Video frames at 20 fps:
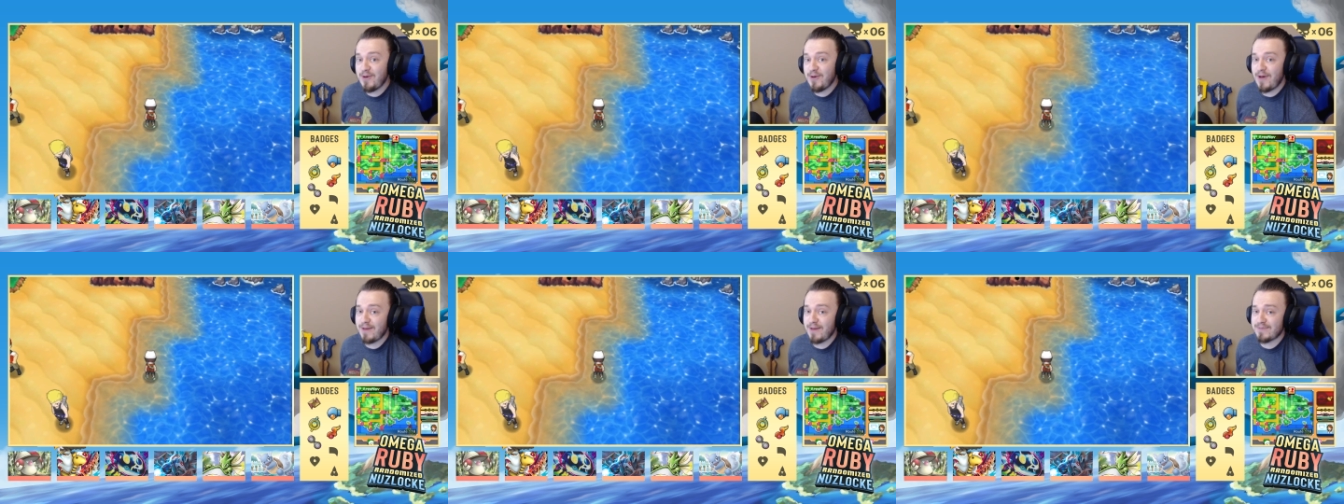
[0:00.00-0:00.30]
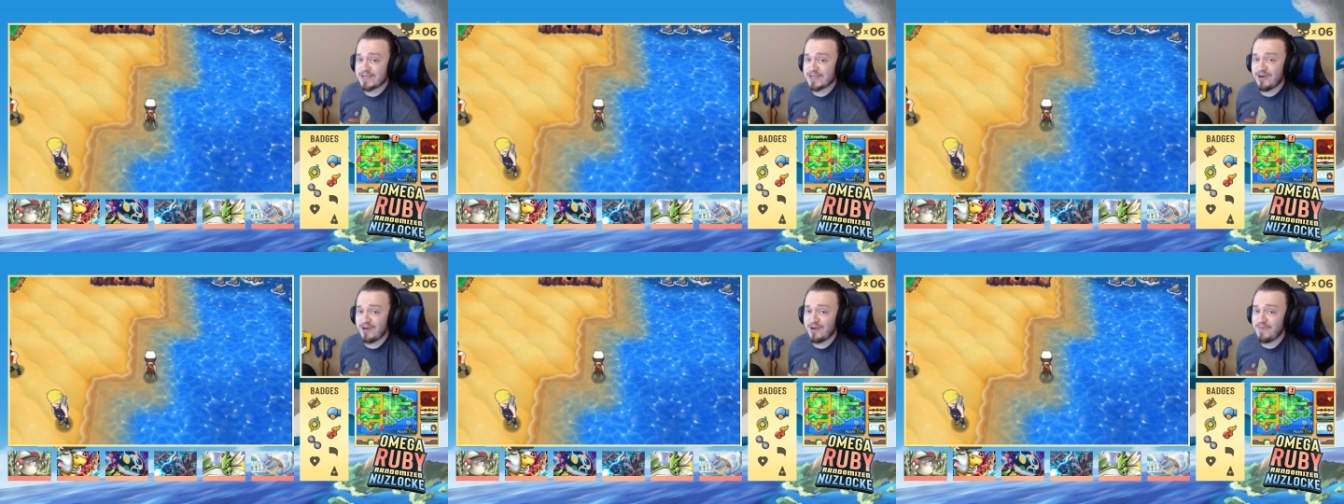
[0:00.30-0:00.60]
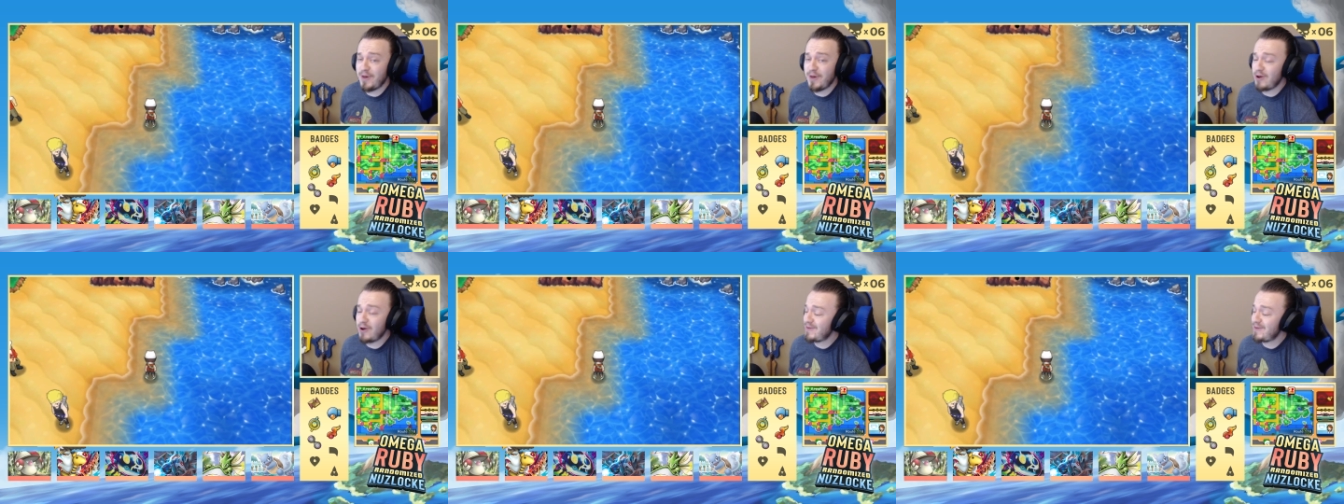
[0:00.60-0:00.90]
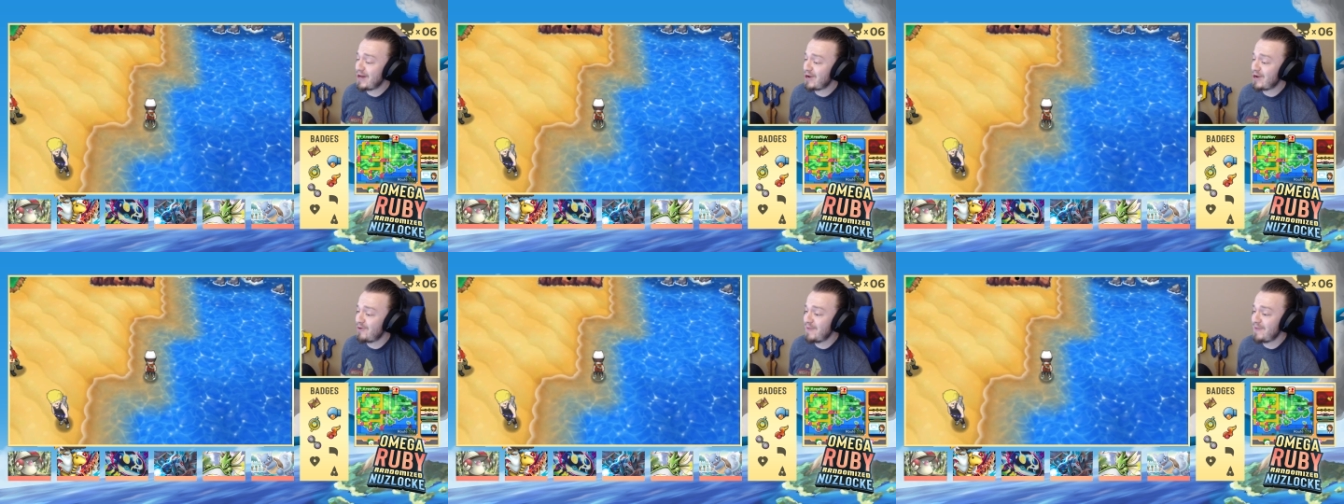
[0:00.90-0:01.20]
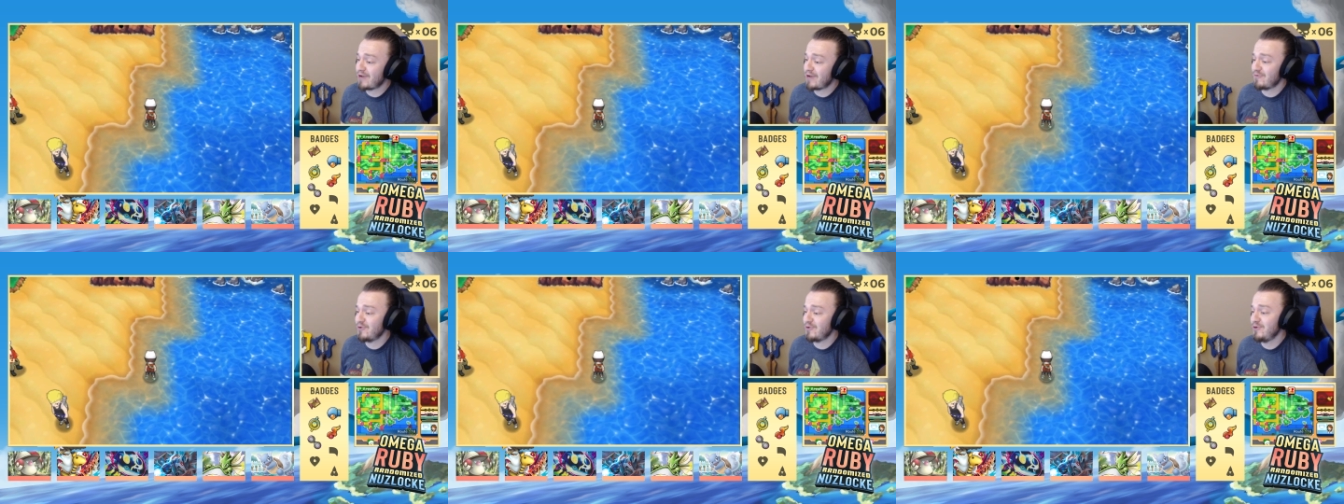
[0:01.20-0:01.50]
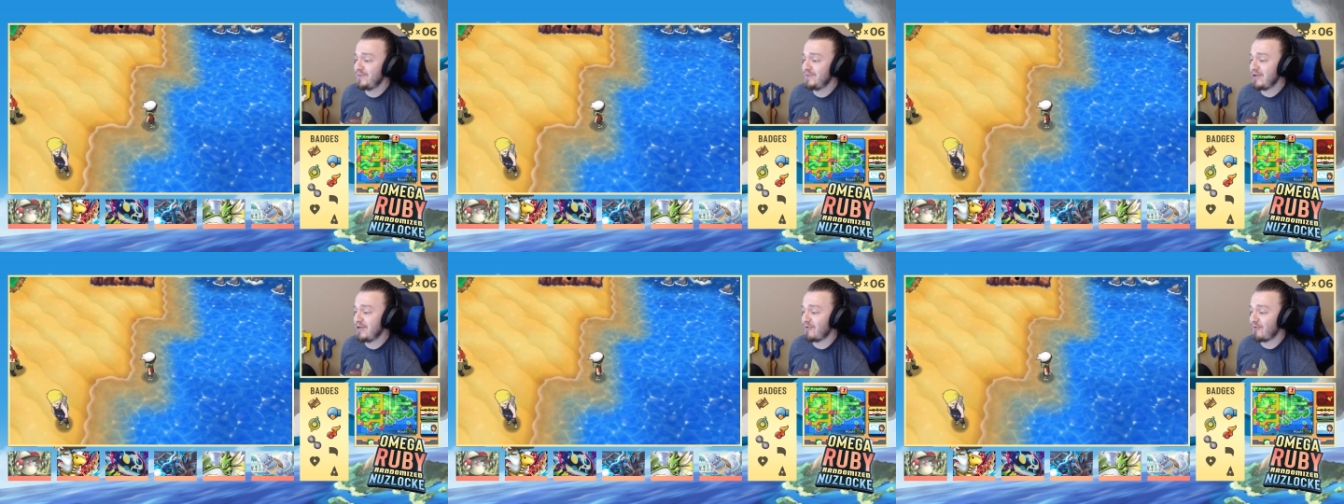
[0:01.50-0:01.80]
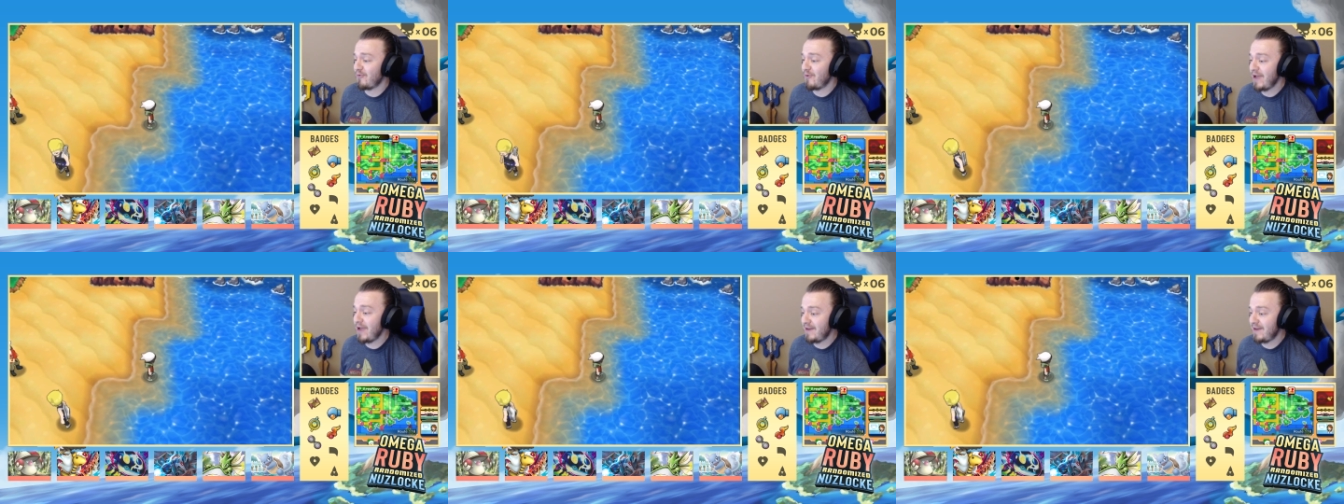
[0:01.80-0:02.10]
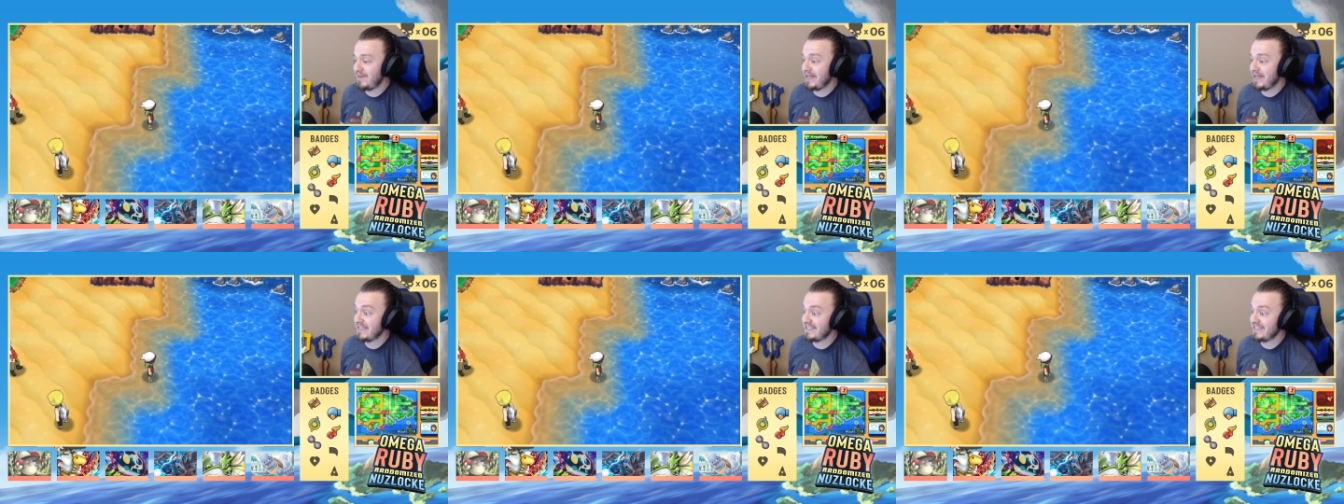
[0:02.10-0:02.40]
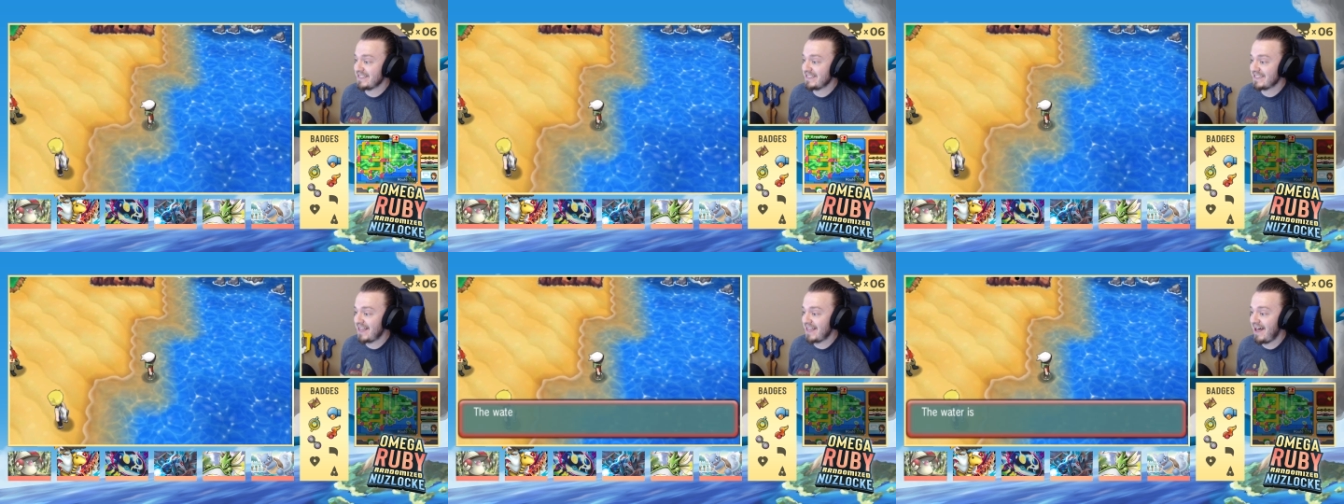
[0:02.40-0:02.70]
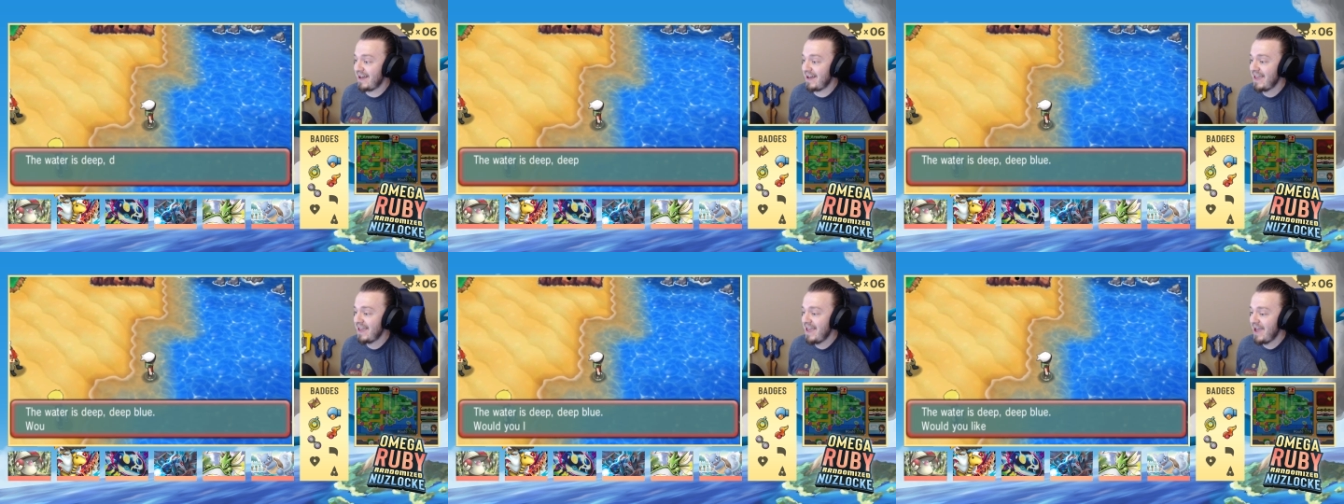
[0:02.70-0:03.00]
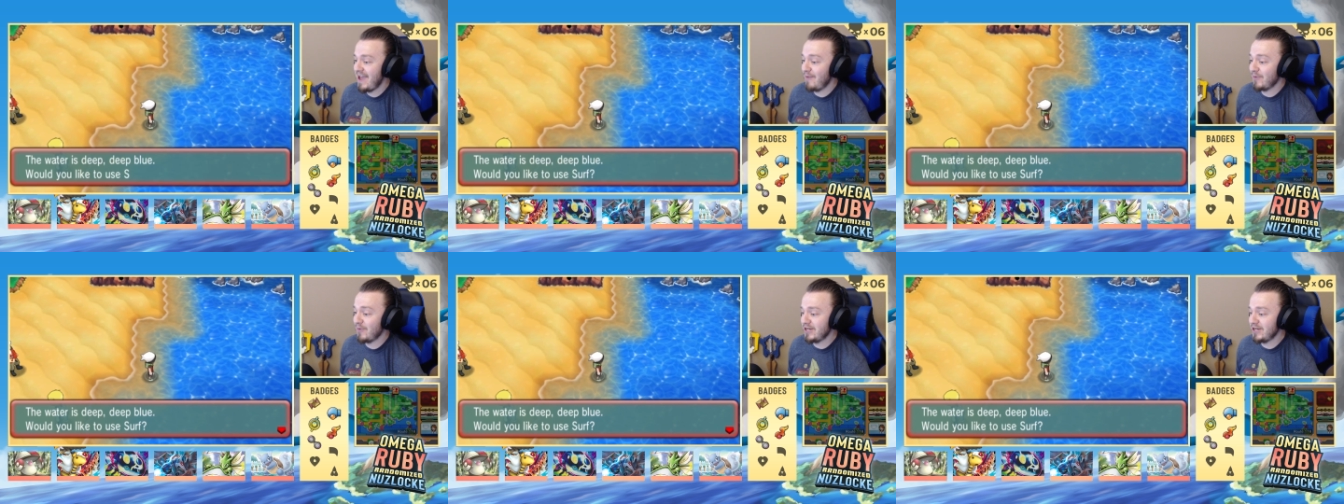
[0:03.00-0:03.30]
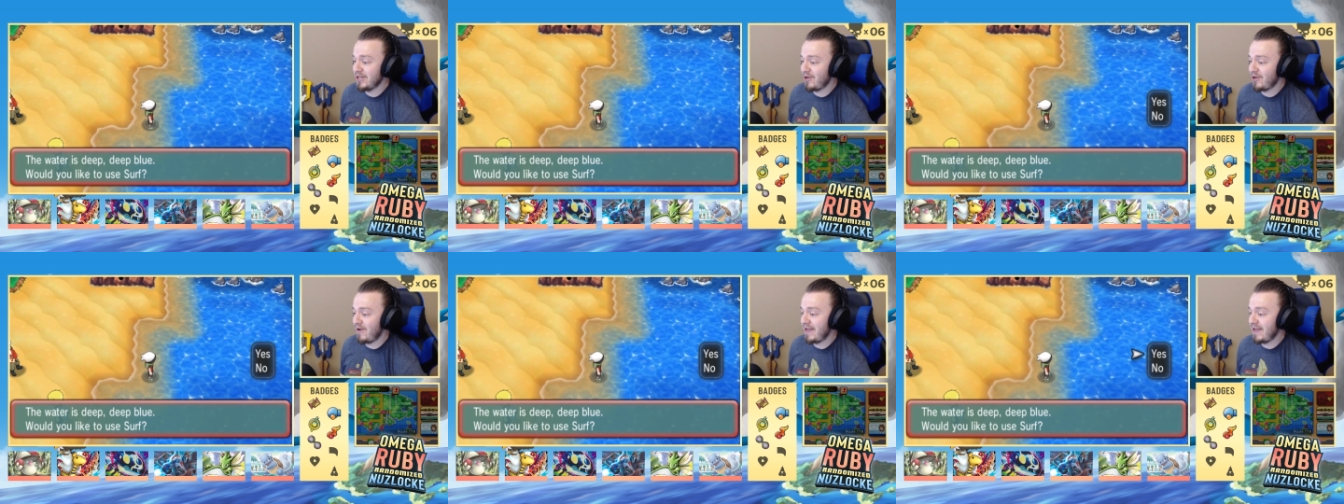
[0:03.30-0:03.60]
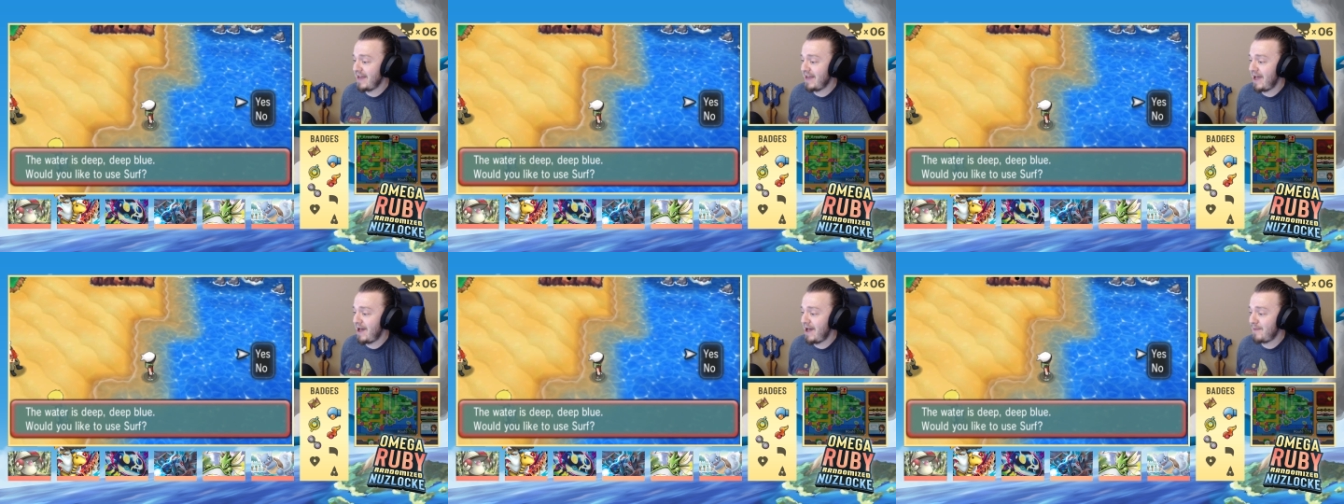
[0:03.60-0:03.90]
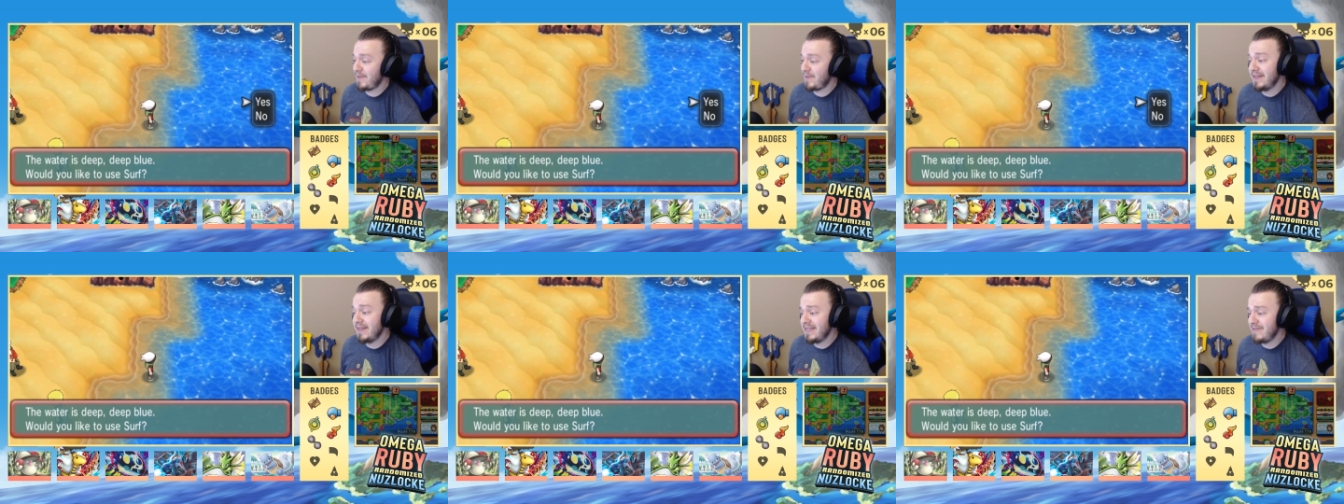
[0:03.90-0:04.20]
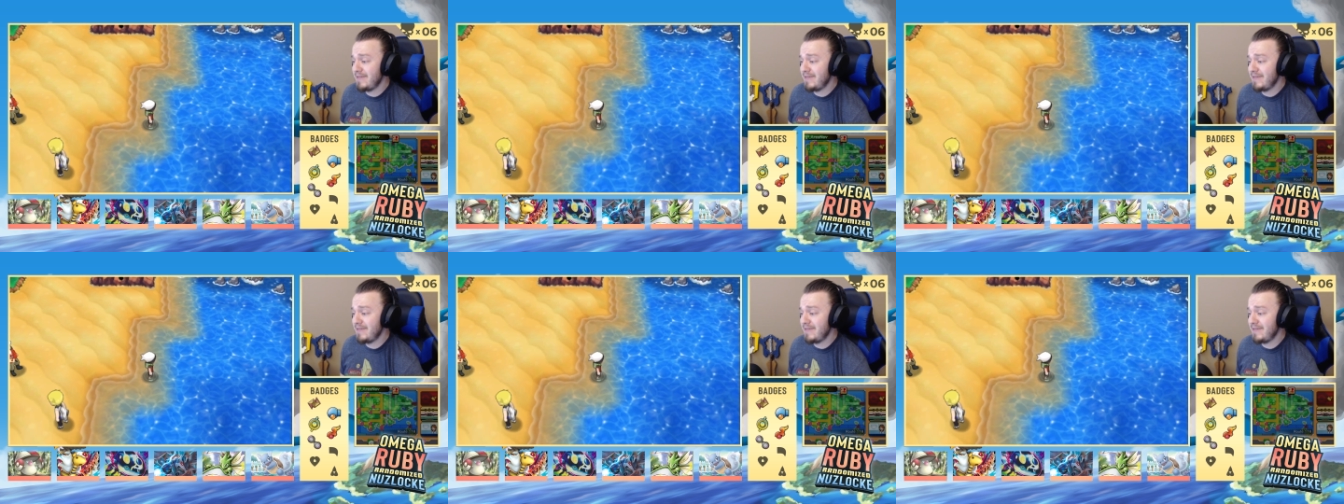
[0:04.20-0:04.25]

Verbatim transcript: new episode of Pokemon Omega Ruby Randomized Nuzlocke, and we're gonna go ahead and hop on the